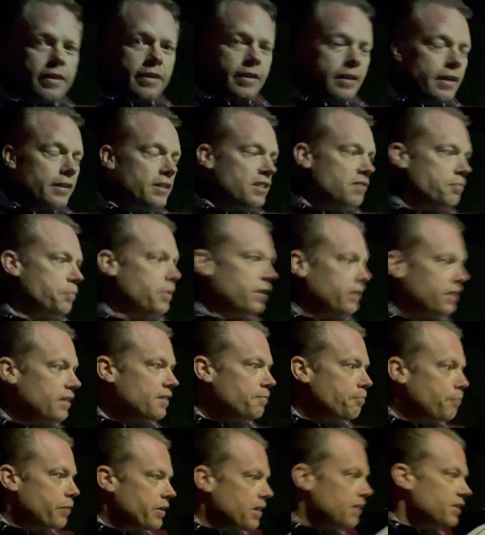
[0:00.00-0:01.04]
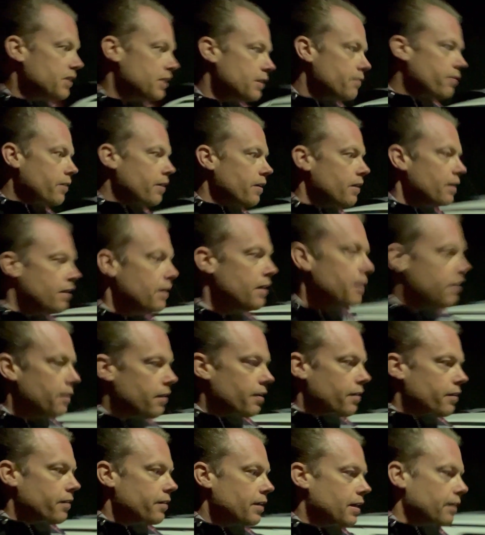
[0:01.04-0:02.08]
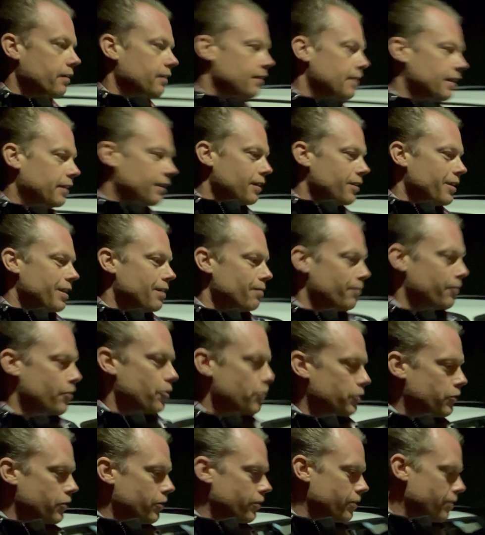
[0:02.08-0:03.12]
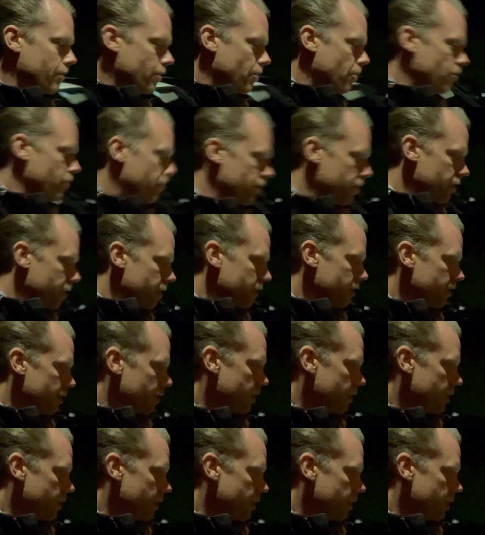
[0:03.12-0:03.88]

it is pretty impressive. That little inverter are